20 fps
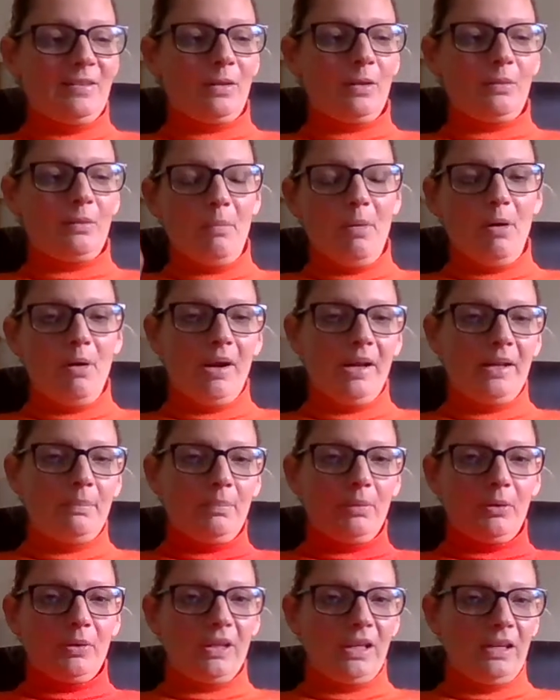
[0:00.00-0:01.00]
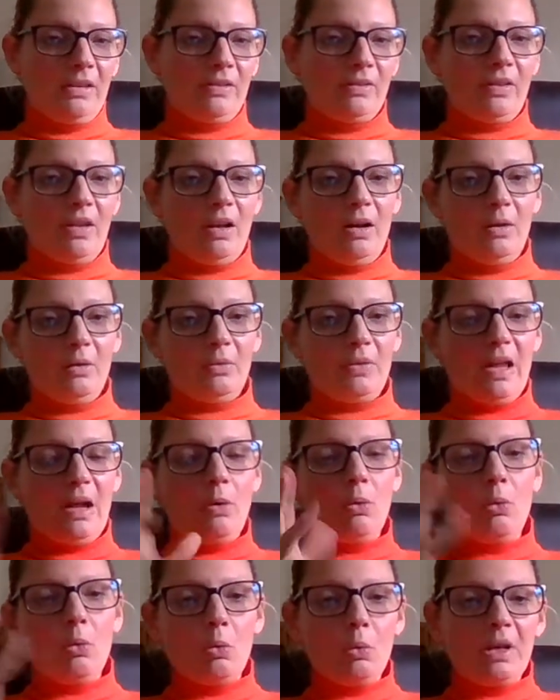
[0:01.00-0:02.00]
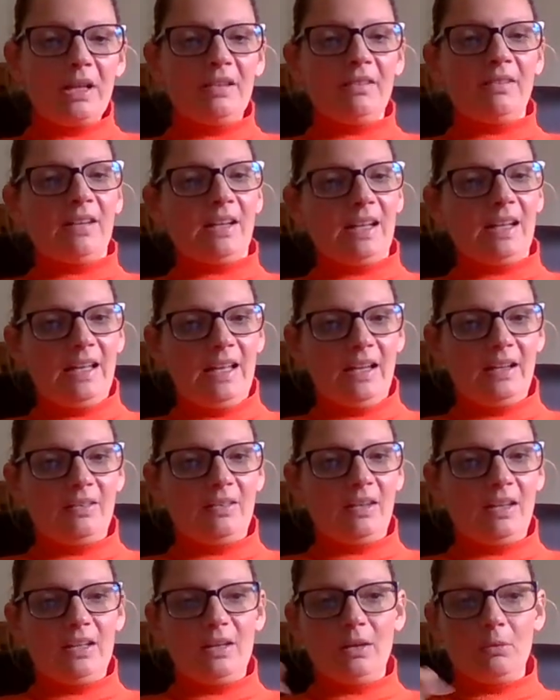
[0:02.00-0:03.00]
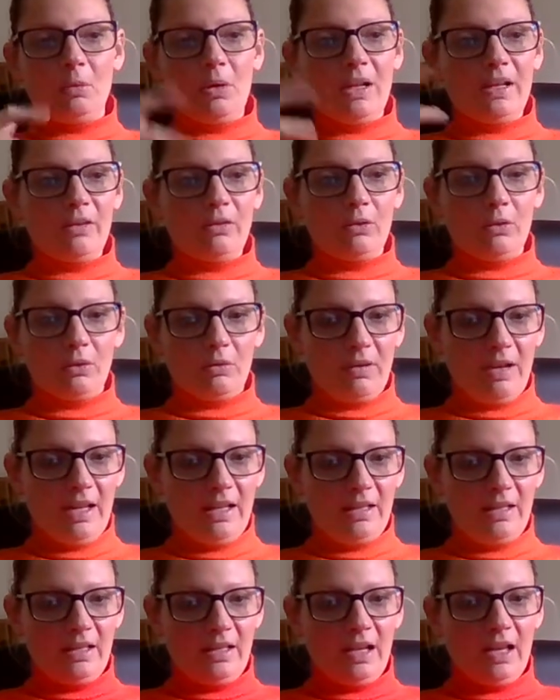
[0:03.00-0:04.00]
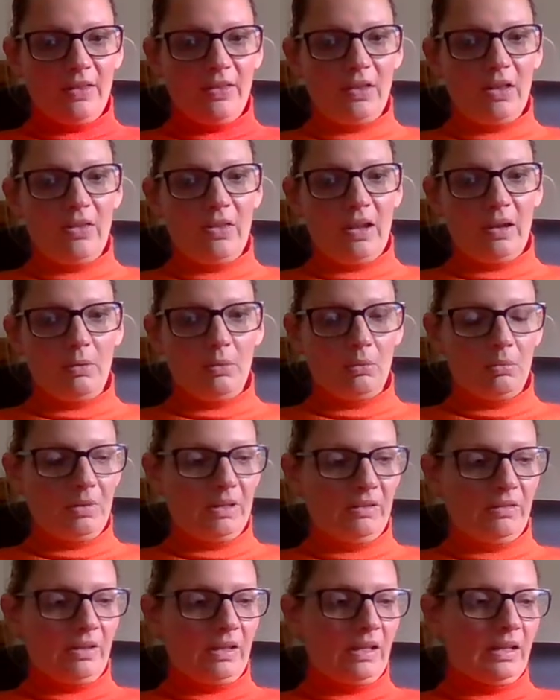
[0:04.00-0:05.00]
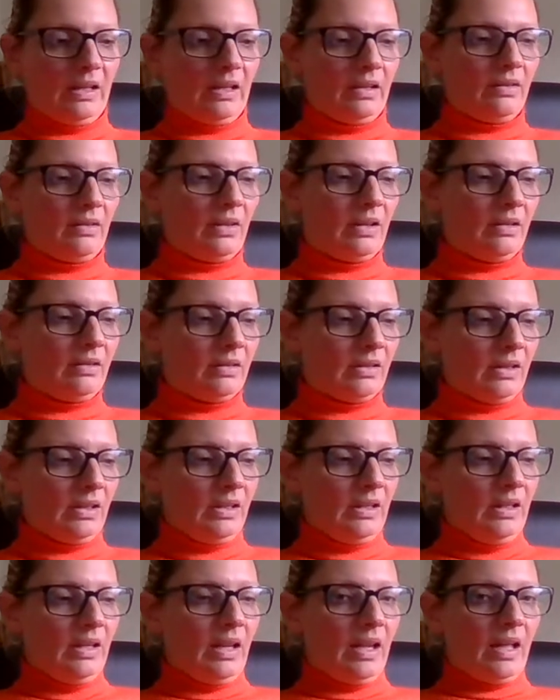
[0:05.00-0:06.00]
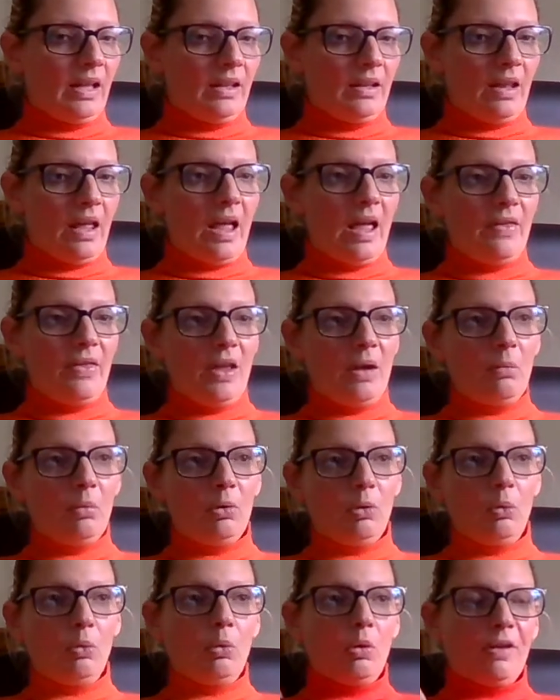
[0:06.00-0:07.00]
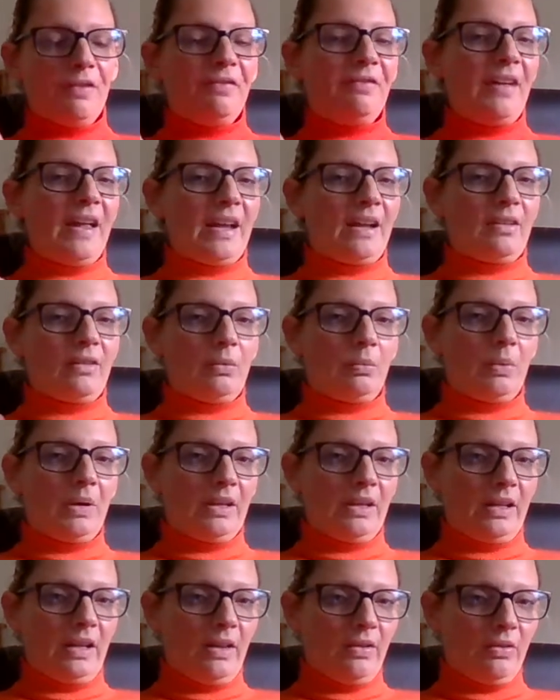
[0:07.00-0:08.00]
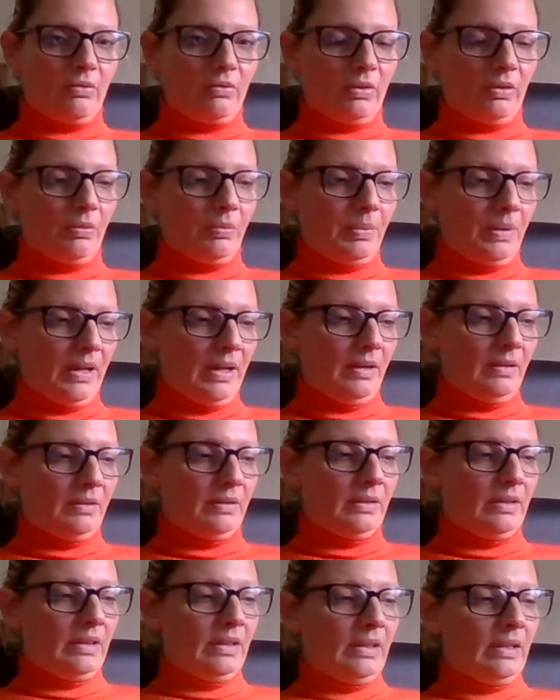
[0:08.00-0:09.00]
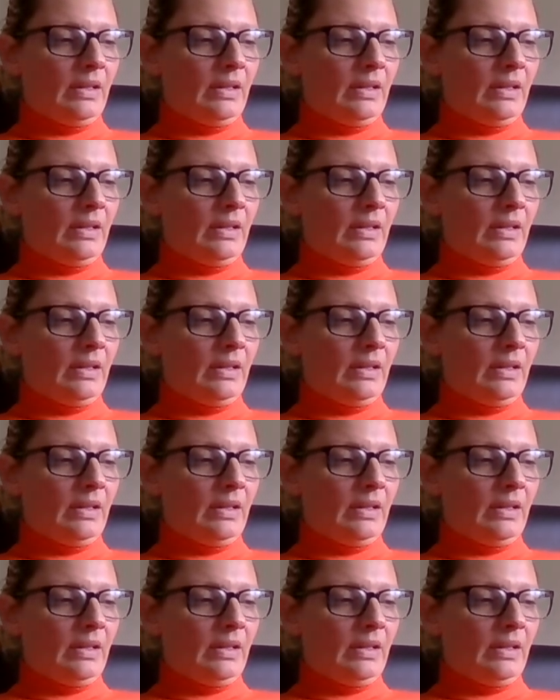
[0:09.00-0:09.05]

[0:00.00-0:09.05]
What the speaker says: So it's mind, body, soul. They're all interconnected, and the one is not greater than the other. They're all interconnected, and they will all affect one another as well.